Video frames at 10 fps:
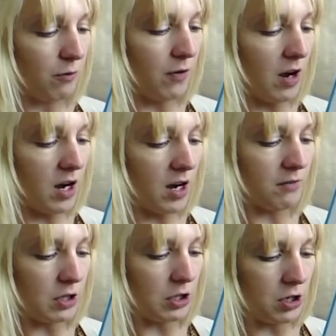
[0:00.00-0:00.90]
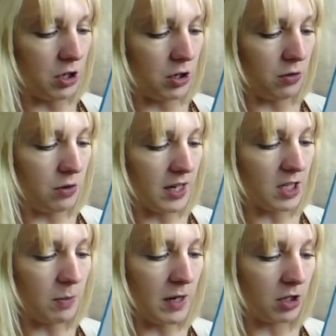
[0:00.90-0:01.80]
5 new
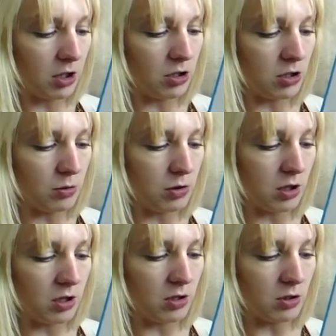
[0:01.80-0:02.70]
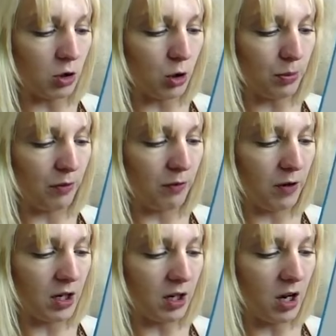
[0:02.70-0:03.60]
independent consultants or
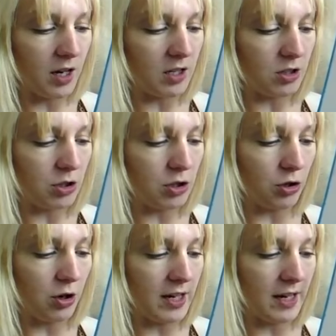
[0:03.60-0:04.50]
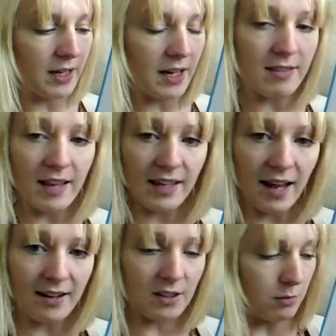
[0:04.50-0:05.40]
preferred clients joining in their
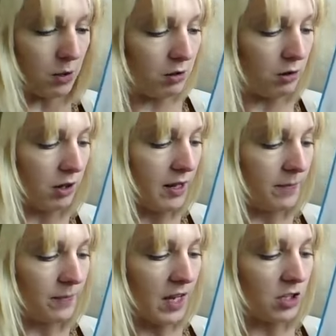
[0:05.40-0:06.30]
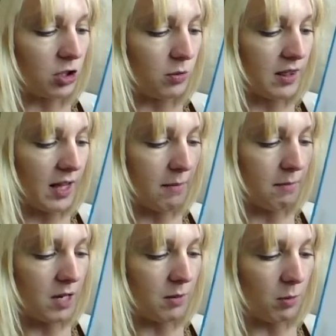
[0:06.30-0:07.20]
calendar month and doing their
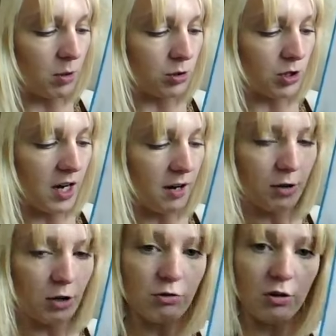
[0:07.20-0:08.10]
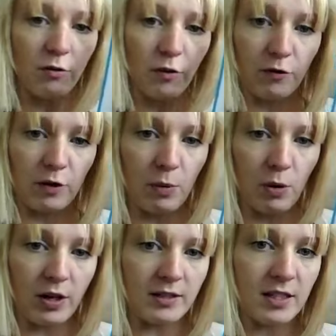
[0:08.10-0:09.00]
minimum order of 150
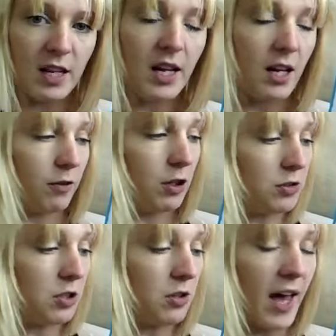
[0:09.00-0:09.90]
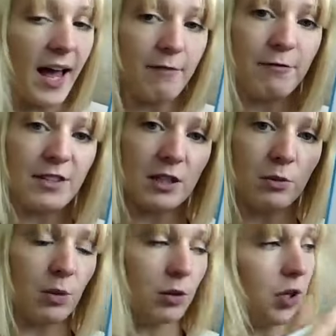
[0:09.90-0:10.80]
points. If you do that every single
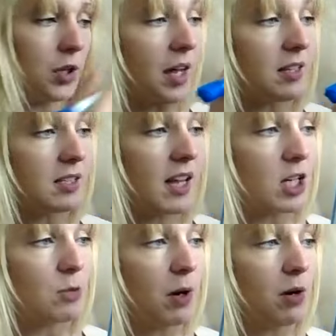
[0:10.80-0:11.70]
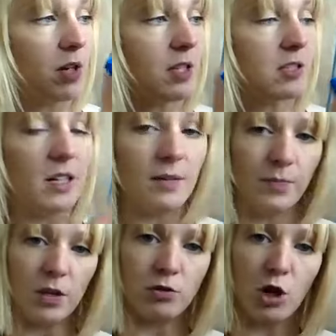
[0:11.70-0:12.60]
month, you get this cash bonus
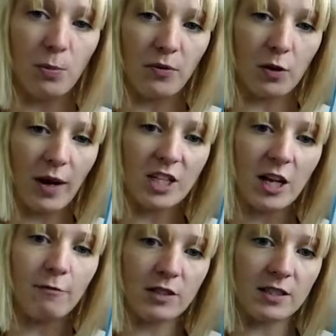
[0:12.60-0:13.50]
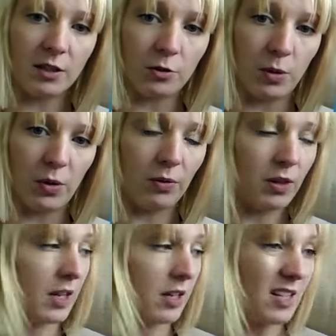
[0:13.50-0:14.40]
on top of your wage every single month.
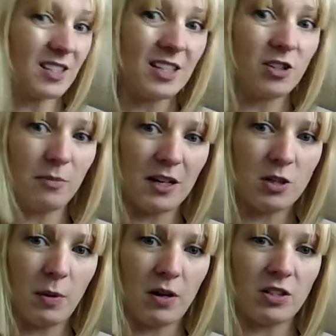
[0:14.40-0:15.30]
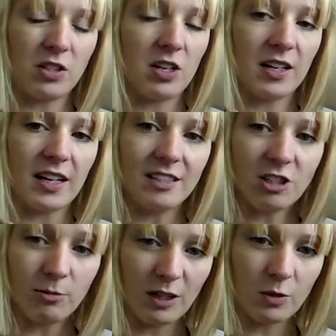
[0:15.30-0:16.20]
So that's district manager bonus. So you can get
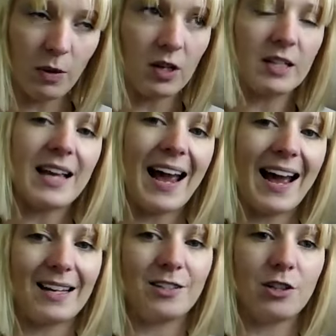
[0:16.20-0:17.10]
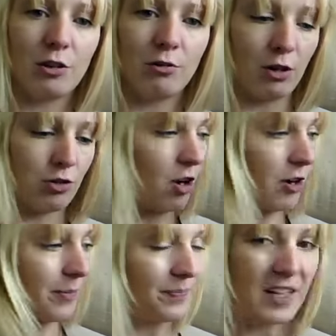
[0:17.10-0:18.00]
district manager bonus and the Grow
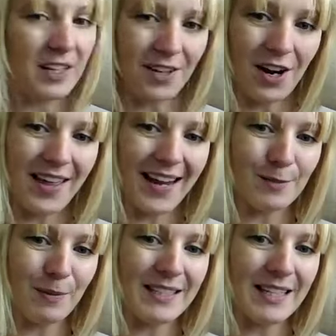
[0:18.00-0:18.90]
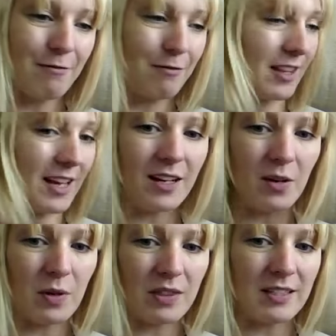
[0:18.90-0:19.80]
Strong. So I hope that explains everything
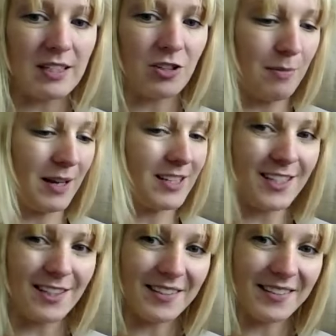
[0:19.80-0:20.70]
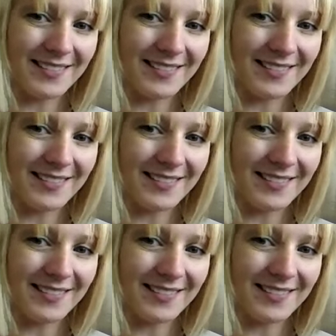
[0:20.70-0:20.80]
with the district managers.